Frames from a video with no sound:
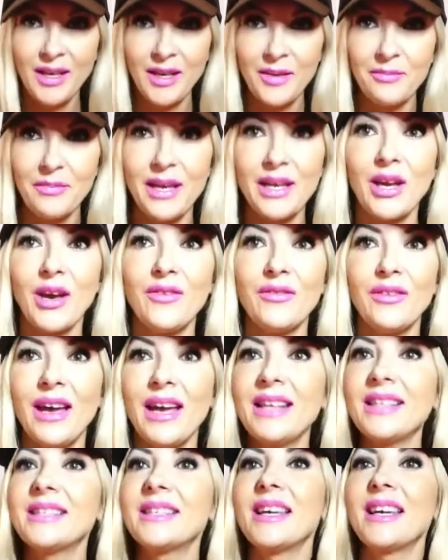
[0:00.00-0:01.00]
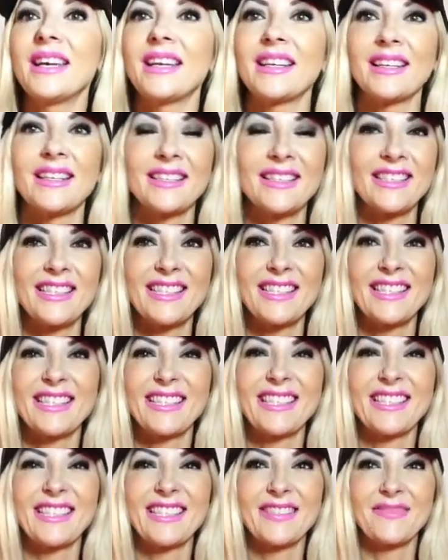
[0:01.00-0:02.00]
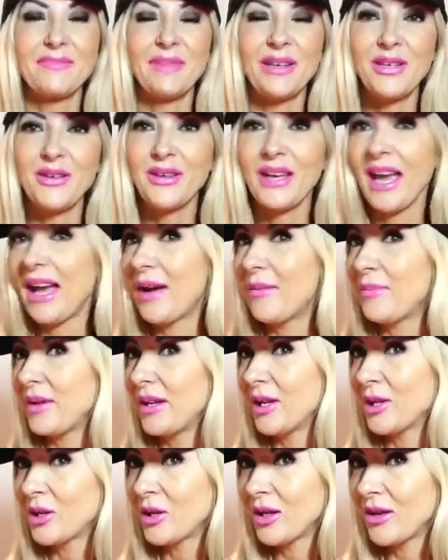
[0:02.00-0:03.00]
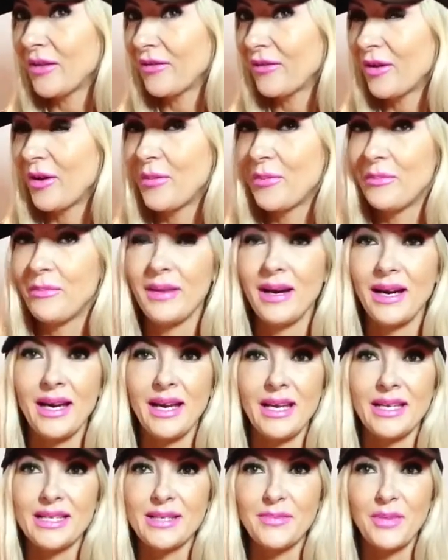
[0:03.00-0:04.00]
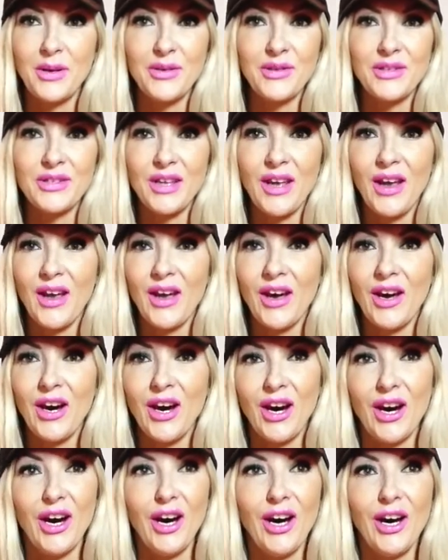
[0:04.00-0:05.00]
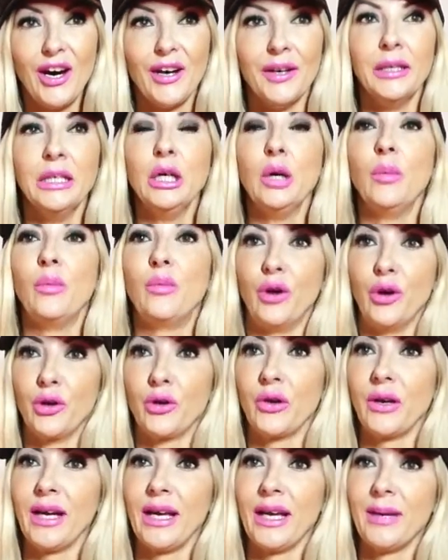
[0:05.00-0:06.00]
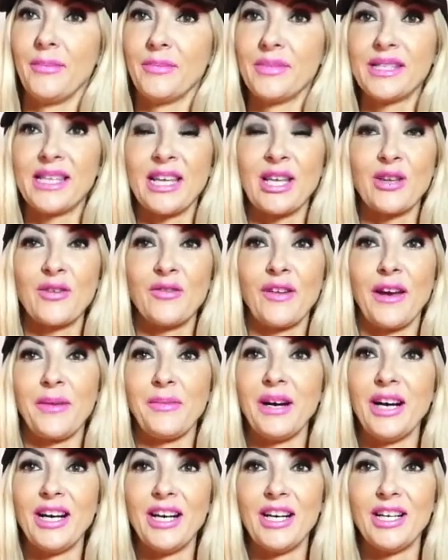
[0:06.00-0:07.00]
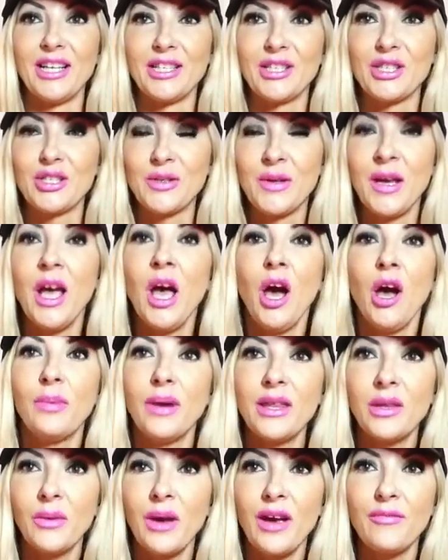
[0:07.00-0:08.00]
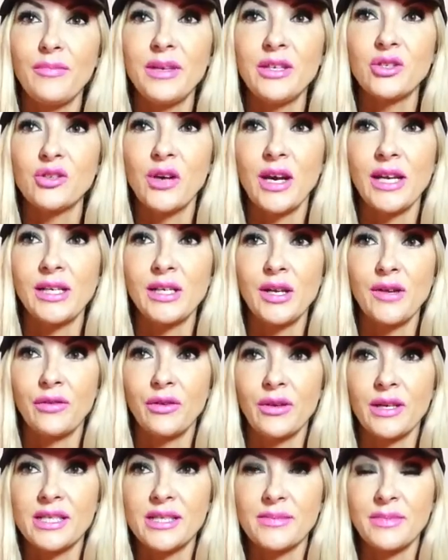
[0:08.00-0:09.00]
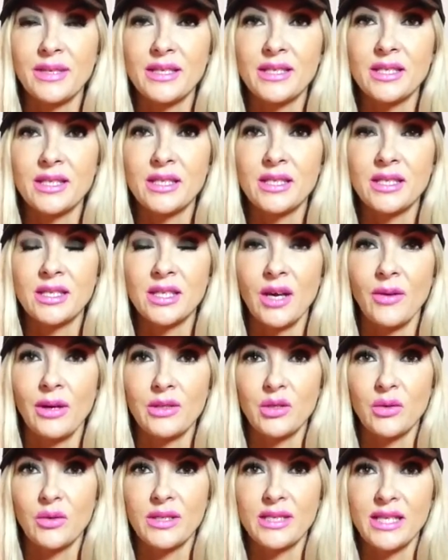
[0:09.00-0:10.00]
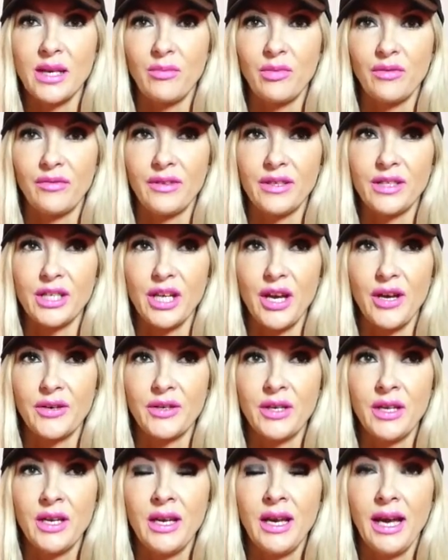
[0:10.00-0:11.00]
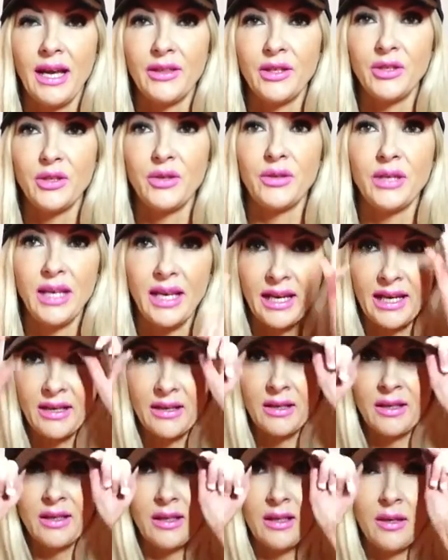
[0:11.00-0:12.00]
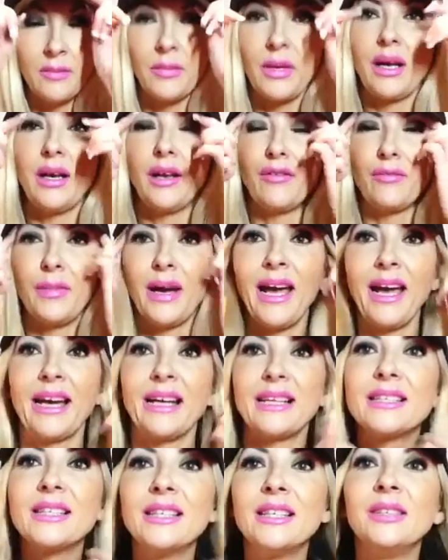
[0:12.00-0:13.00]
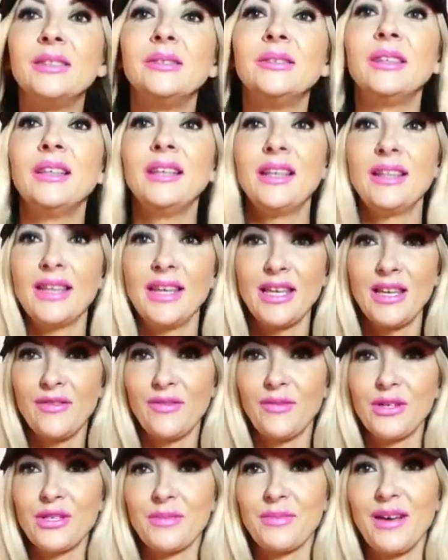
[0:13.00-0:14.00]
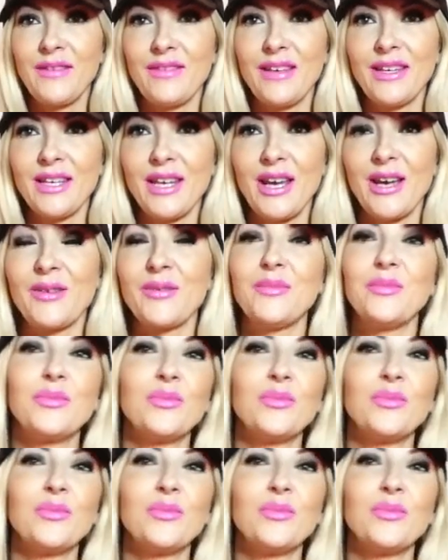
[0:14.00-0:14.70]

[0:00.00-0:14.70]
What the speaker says: Makeover Essex. My new cap, and I got it from my sponsor, Pro Grip. Thank you very much. Oh, by the way, I've been training over Christmas, so I'll do a separate video and the New Year. But I love my hat. Thank you for watching my video.